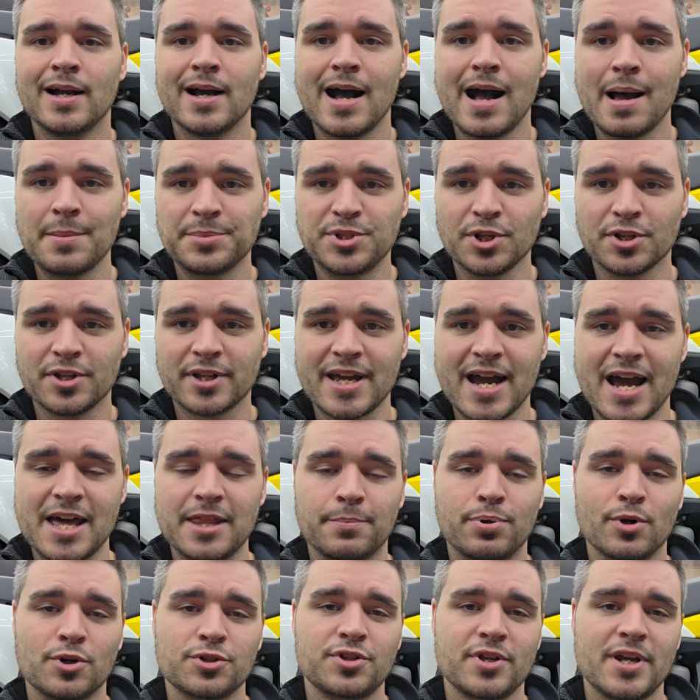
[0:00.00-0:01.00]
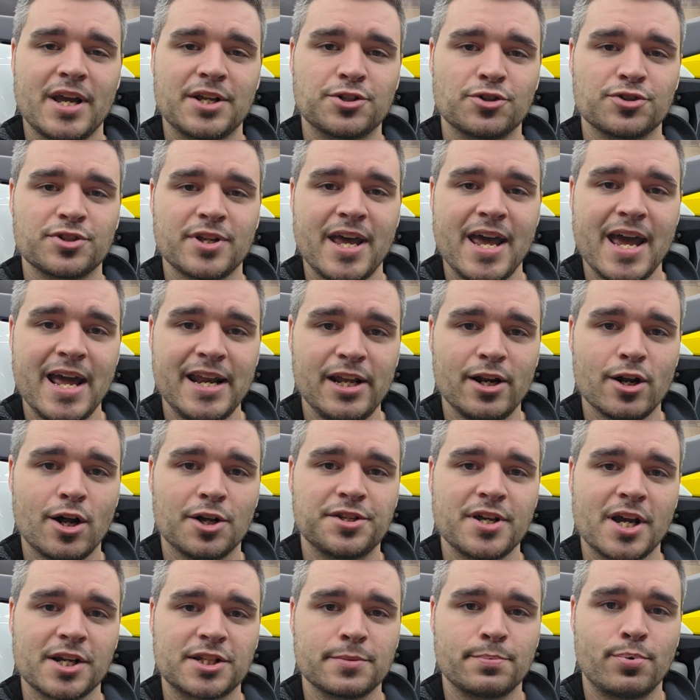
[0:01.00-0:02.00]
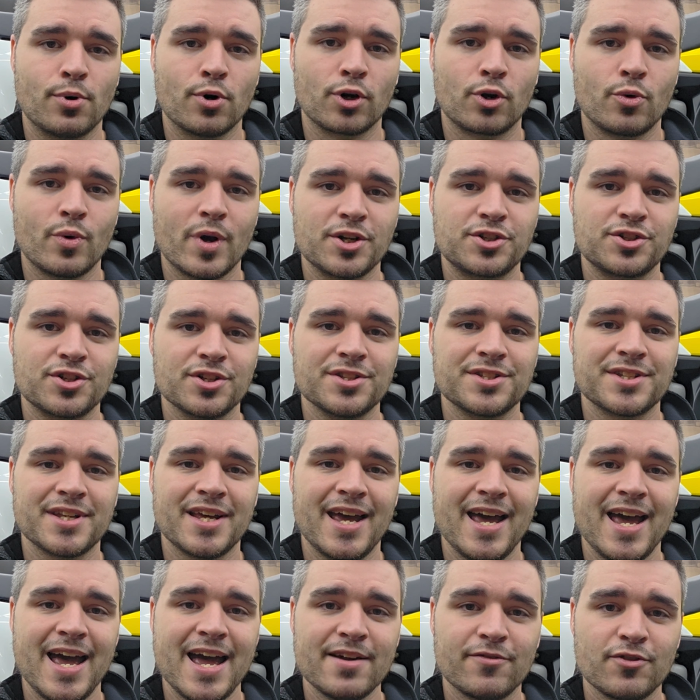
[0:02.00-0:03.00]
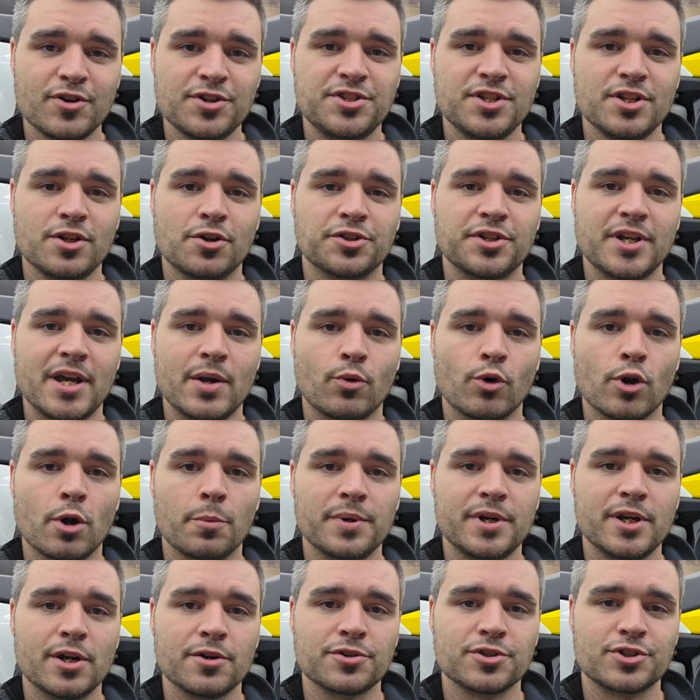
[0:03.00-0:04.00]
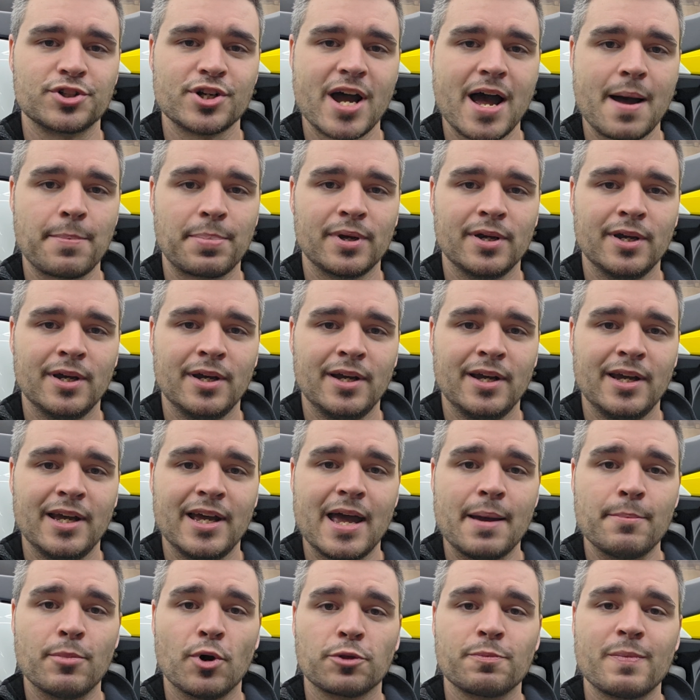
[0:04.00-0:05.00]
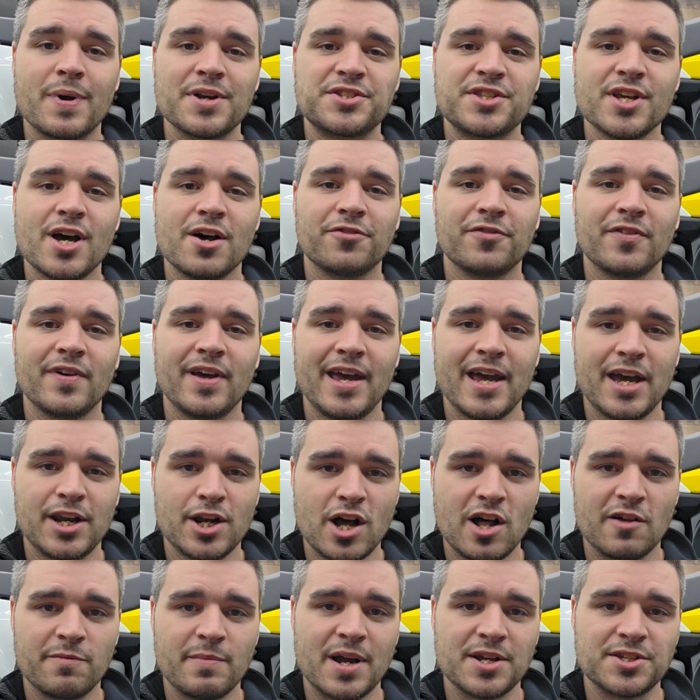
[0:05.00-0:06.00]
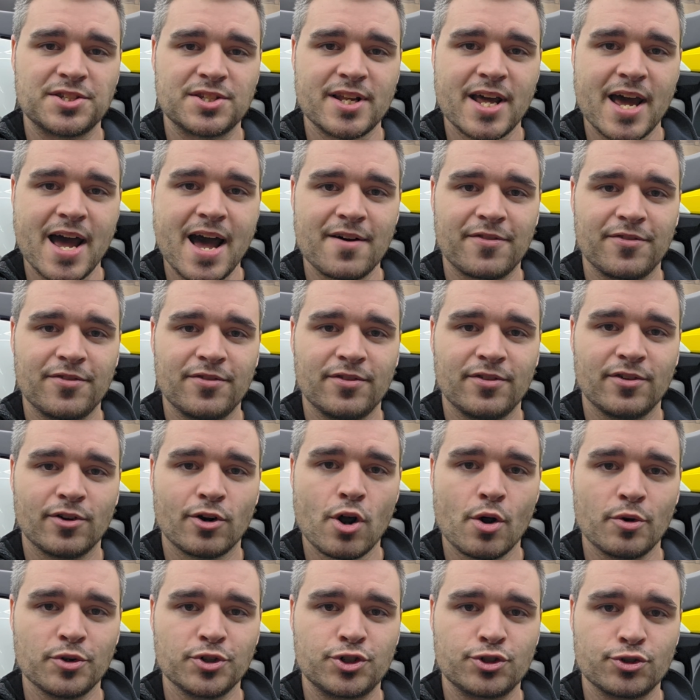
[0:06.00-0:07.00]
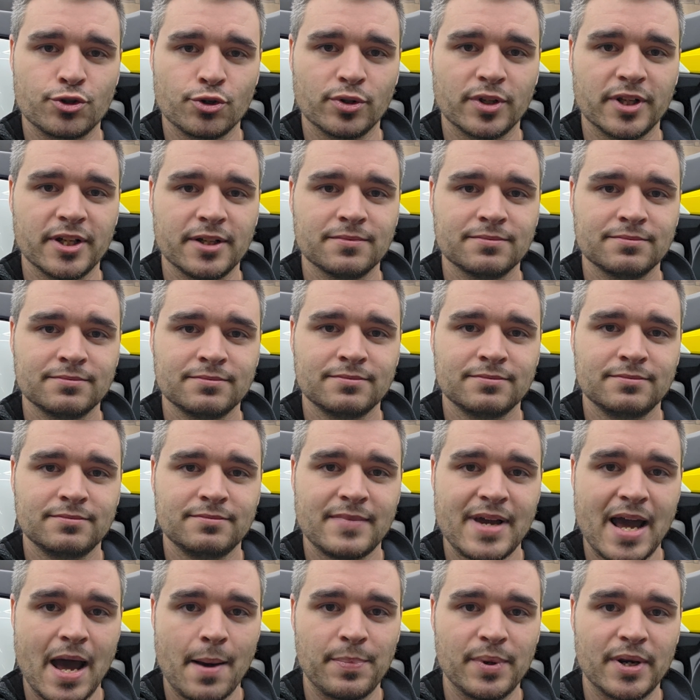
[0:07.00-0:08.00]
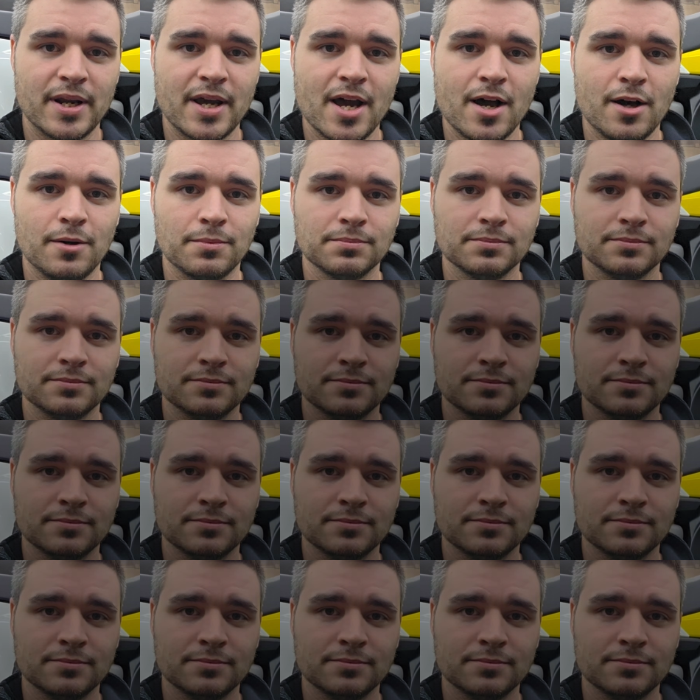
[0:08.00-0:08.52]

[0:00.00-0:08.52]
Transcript: I'm still the guy that personally answers any and all tech support questions every single day we're open here at the shop, and both myself and all of my staff are always truly happy to help.